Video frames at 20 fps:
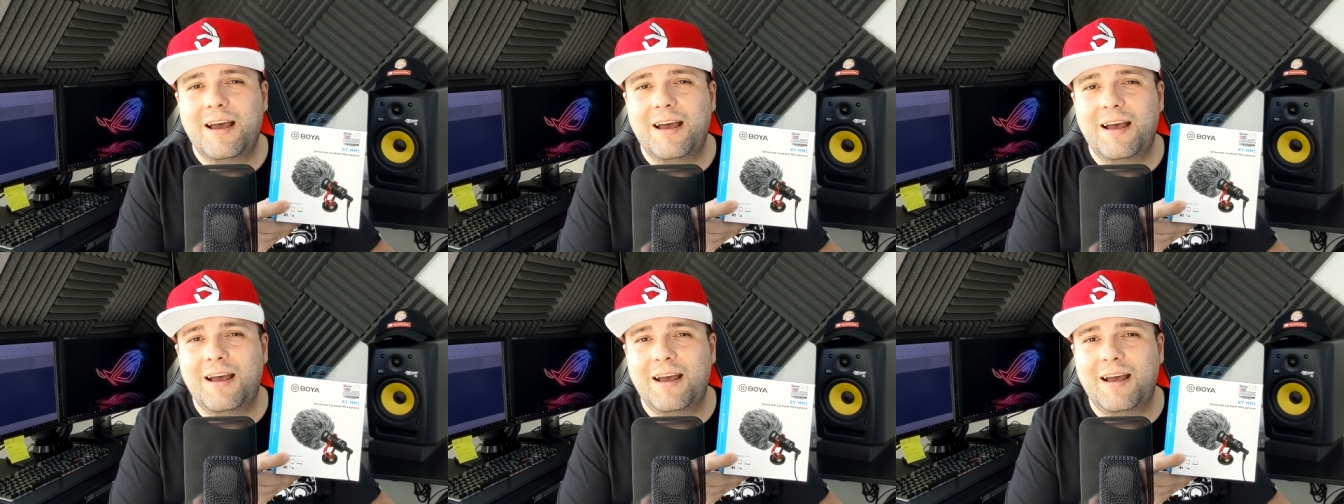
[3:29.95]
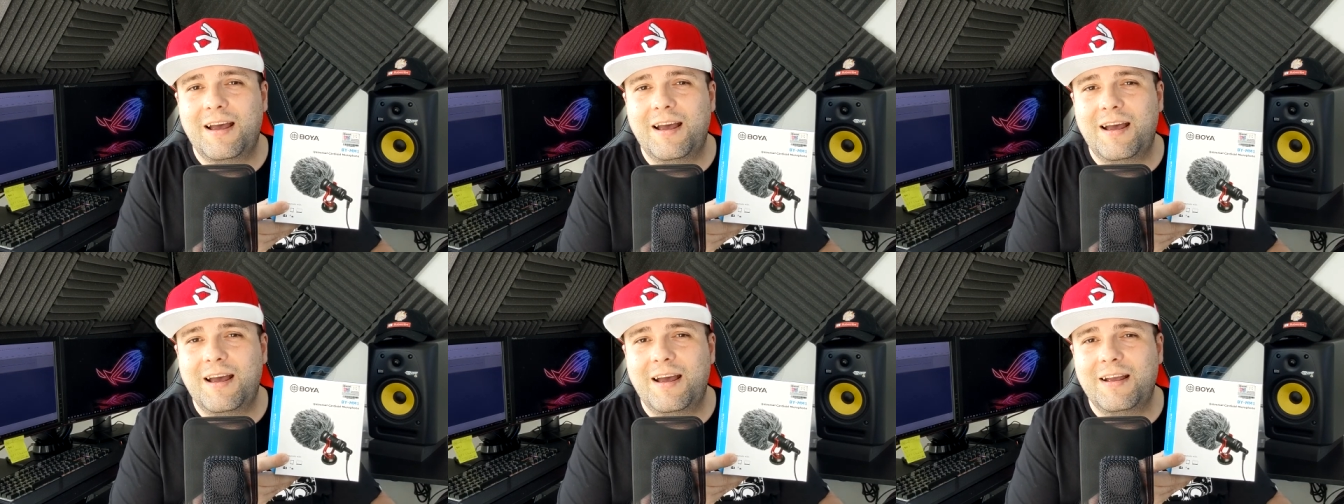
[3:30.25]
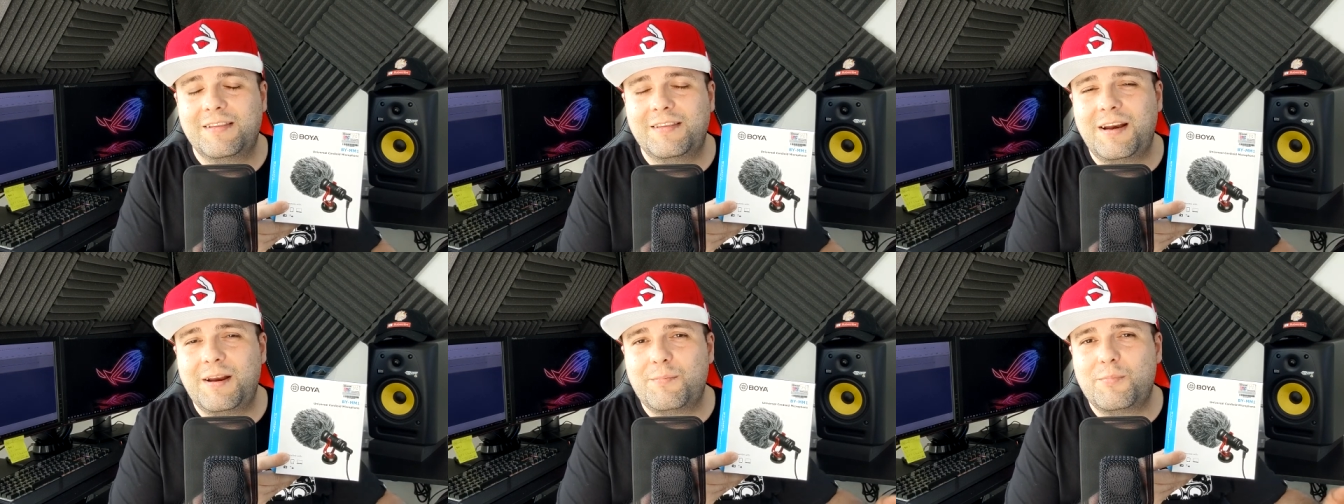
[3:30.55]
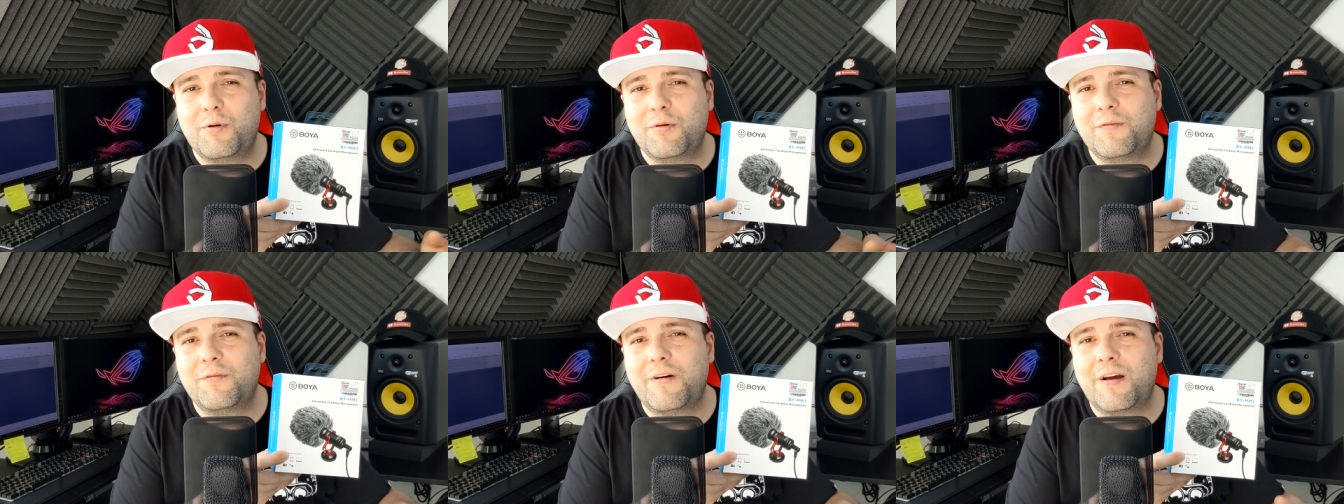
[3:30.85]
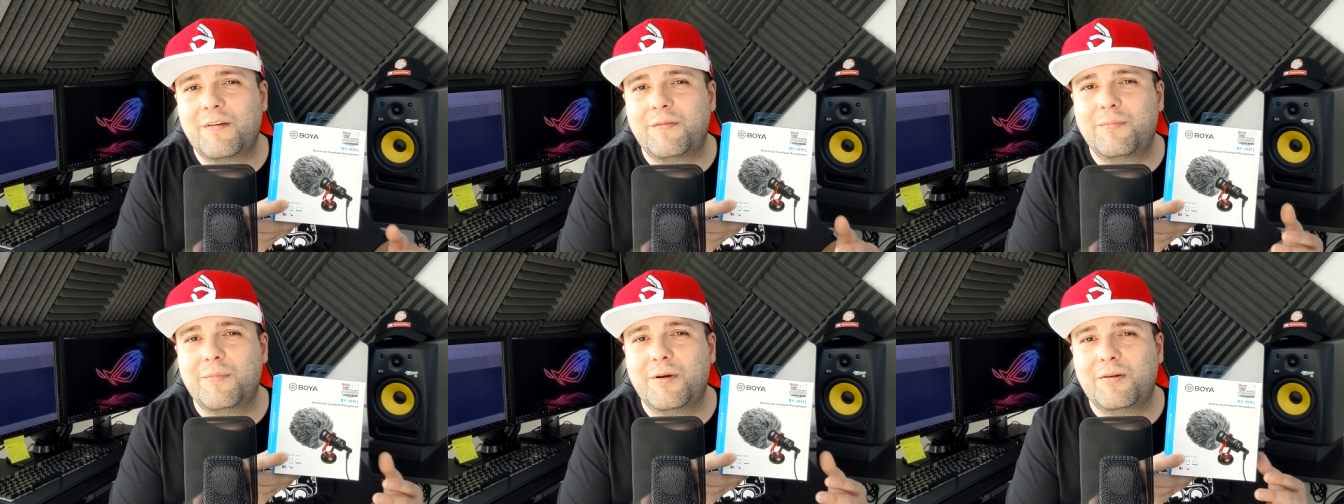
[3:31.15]
uh,
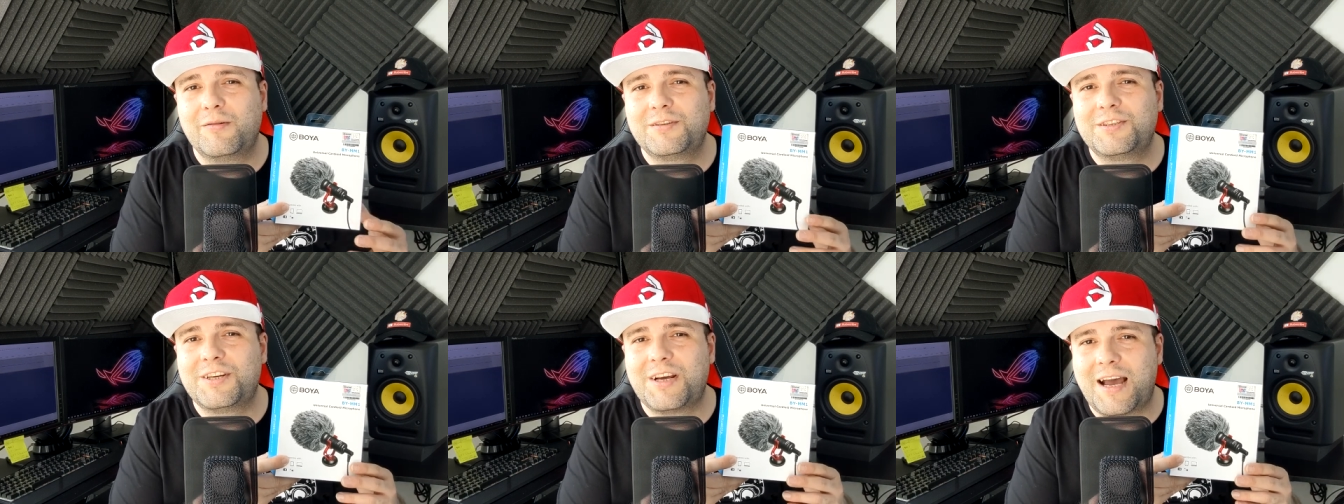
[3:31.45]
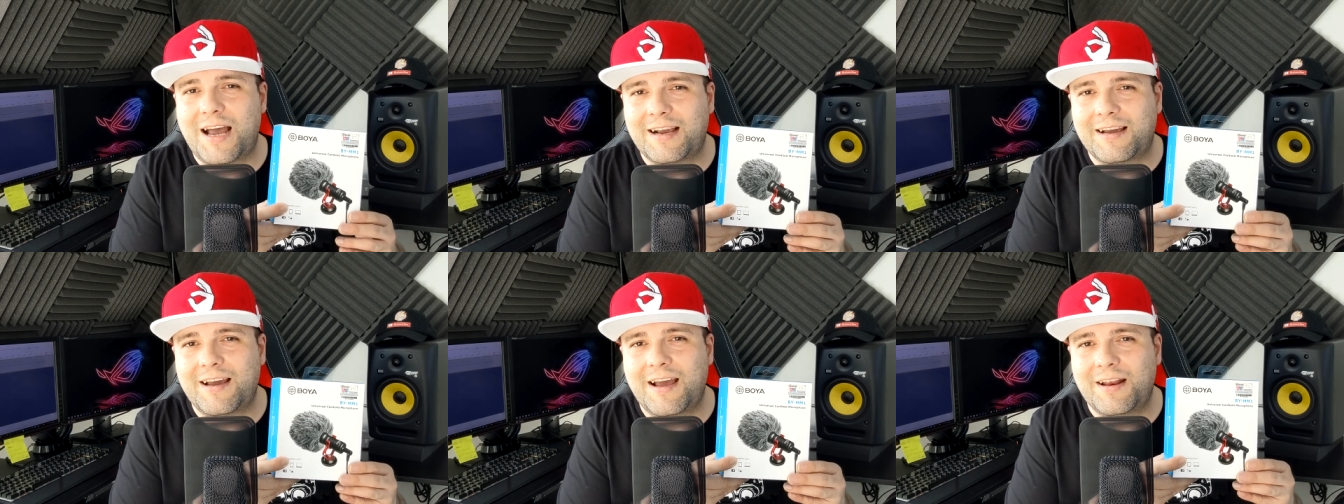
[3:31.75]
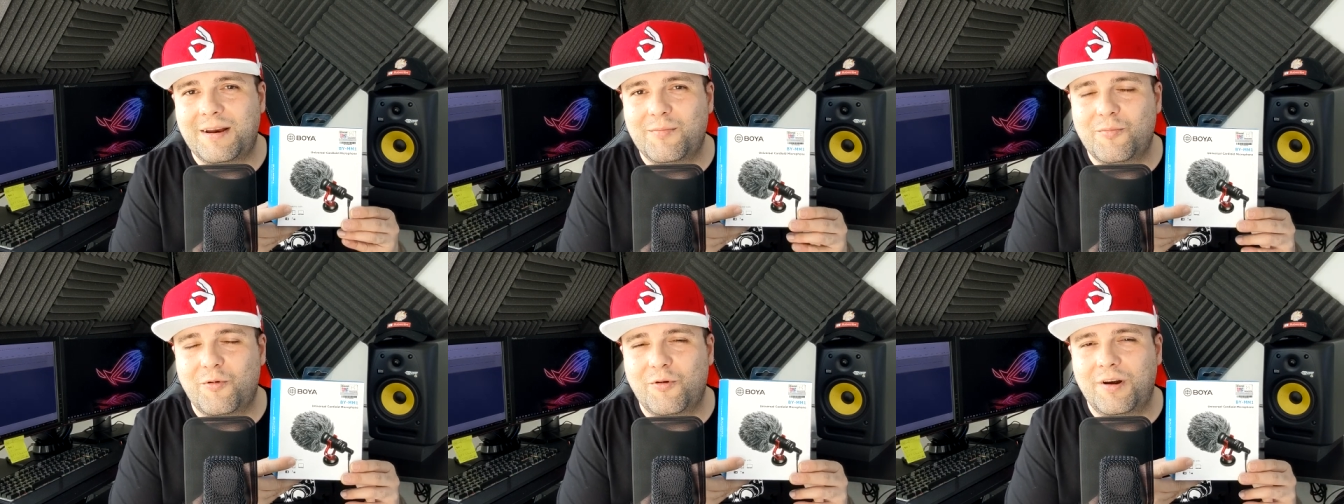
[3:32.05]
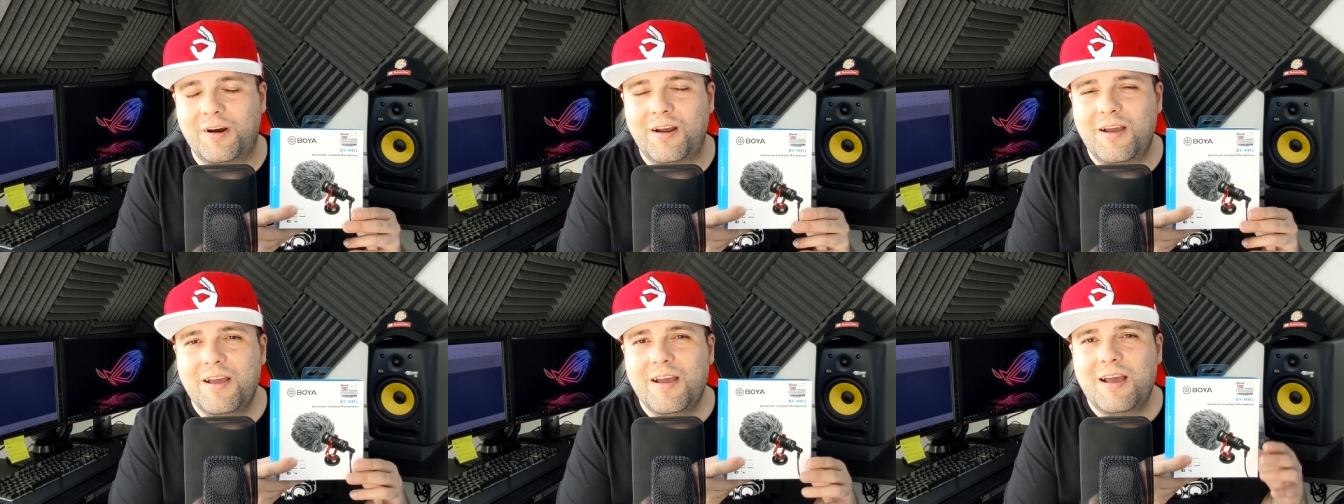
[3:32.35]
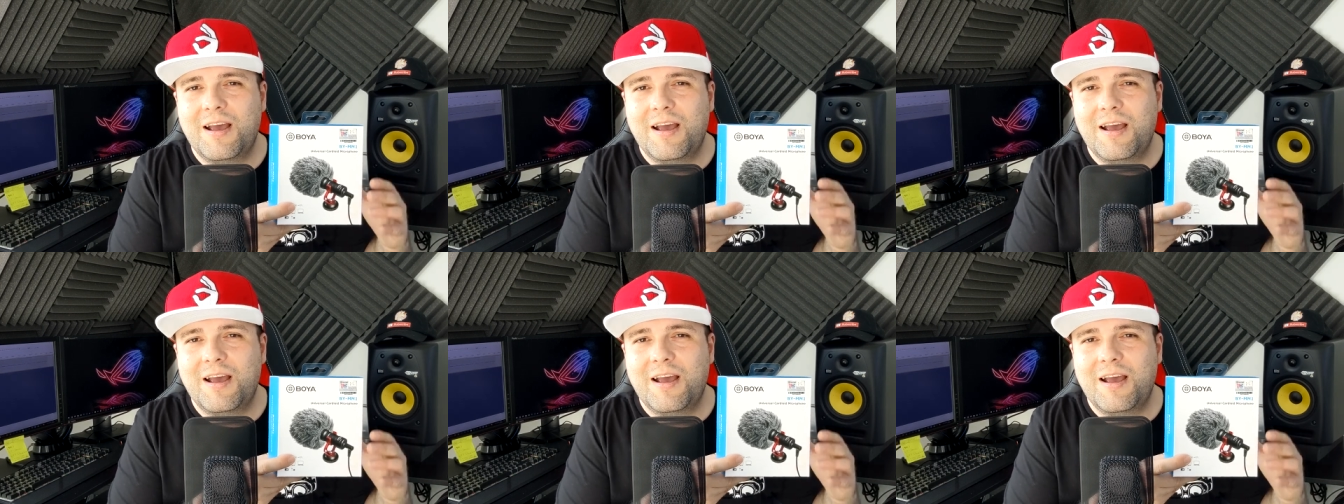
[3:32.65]
3.5 mil jack anymore.